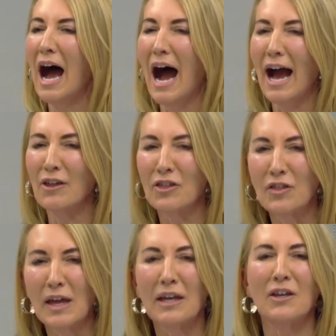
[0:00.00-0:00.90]
I
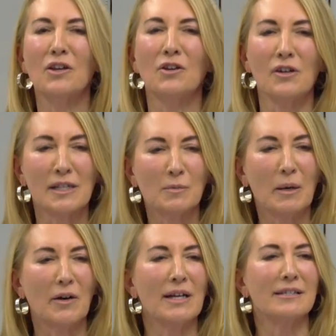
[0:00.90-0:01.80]
think you're
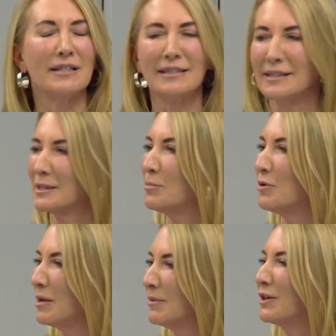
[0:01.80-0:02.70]
experiencing
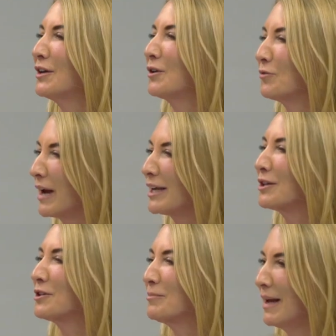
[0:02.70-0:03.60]
disappointment on a
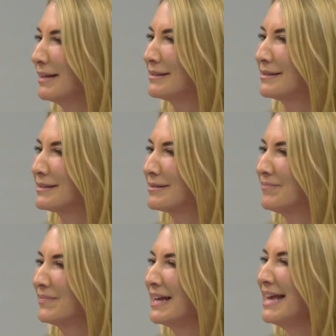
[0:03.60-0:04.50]
regular basis.
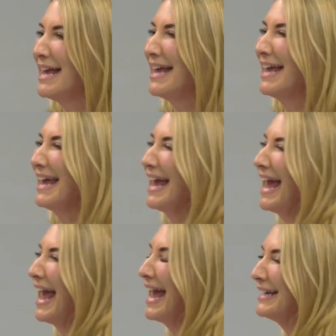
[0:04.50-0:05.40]

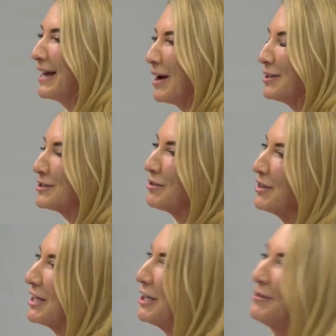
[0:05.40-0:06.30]
And I also
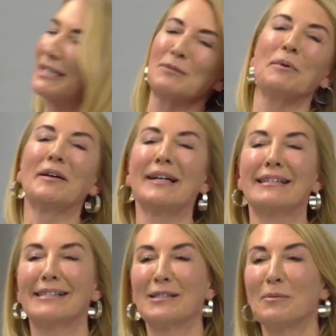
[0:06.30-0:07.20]
think you
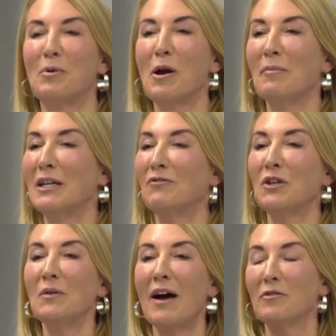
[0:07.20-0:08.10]
experience disappointment if
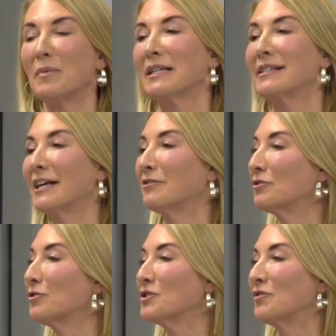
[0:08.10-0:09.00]
you have a big set of
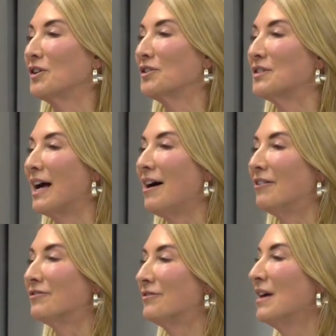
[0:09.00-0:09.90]
rules for
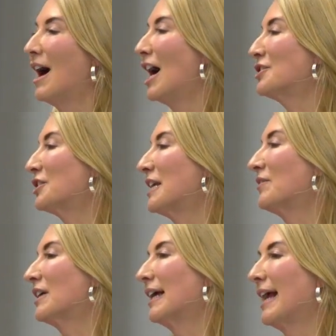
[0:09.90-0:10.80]
yourself. I should never get